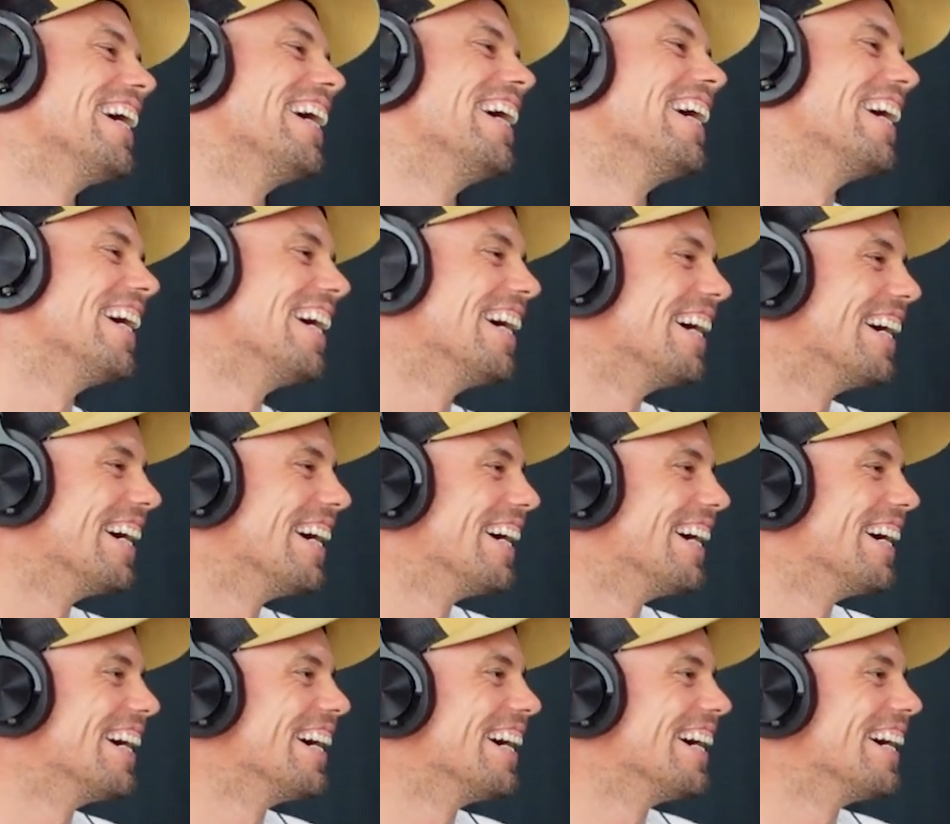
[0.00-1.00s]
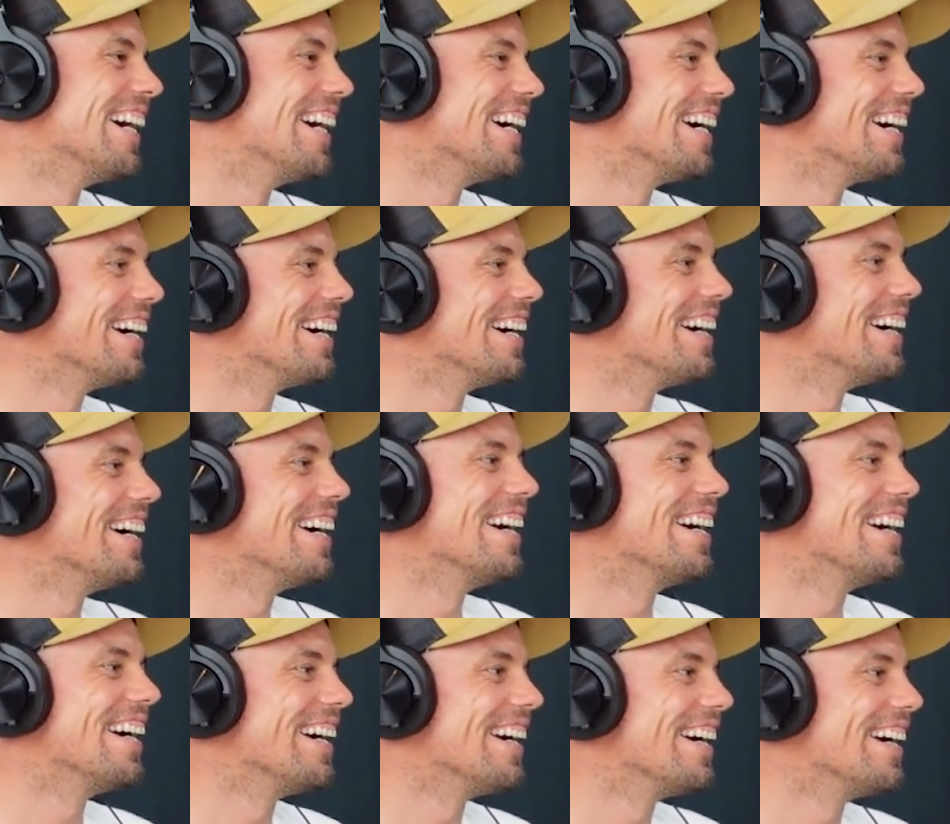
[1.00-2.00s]

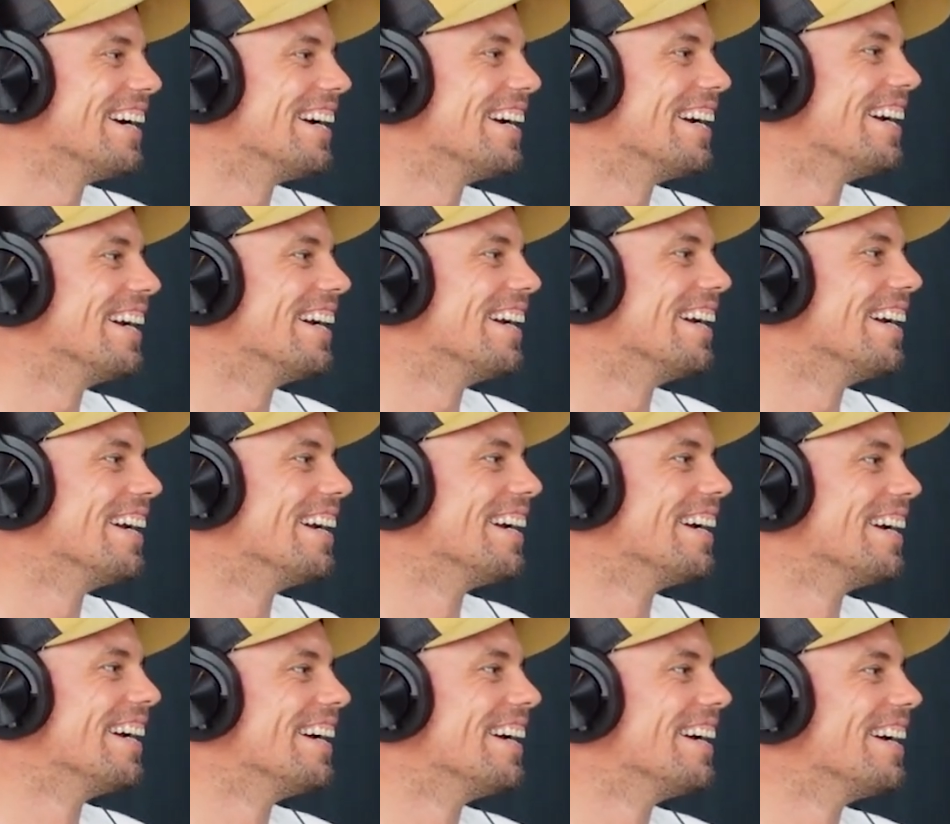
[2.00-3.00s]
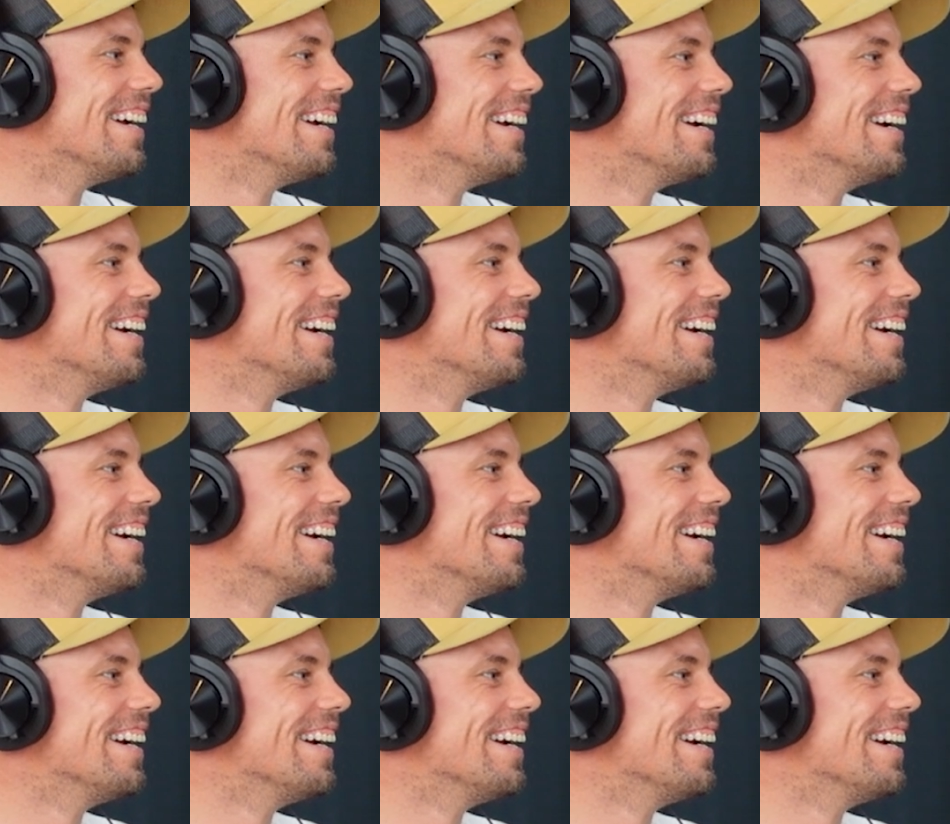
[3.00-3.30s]
The person shown says nothing.